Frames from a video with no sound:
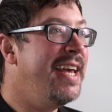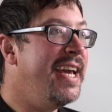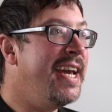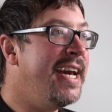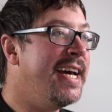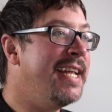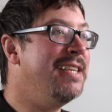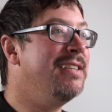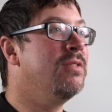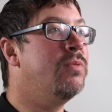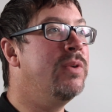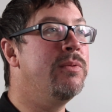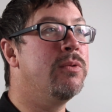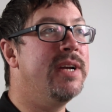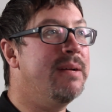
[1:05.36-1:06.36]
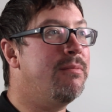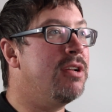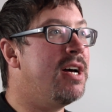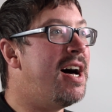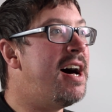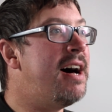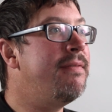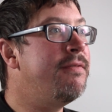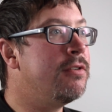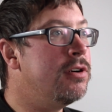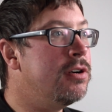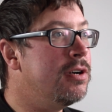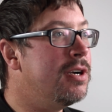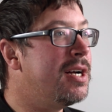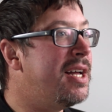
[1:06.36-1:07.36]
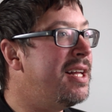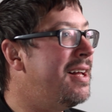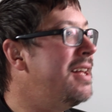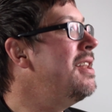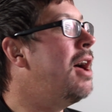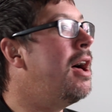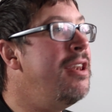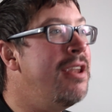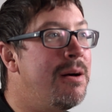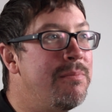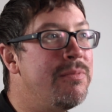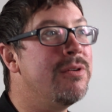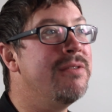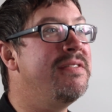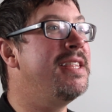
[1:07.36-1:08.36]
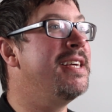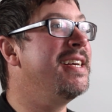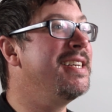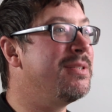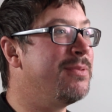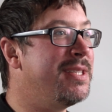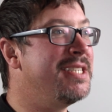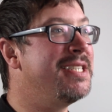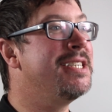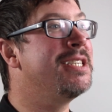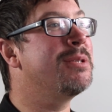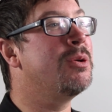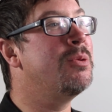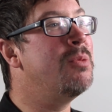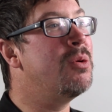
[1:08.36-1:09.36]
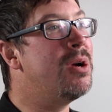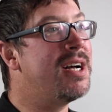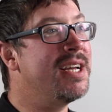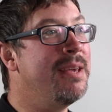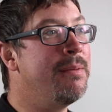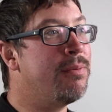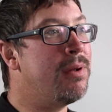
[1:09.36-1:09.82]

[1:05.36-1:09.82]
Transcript: And we were able to offer a number of things with the Cisco Meraki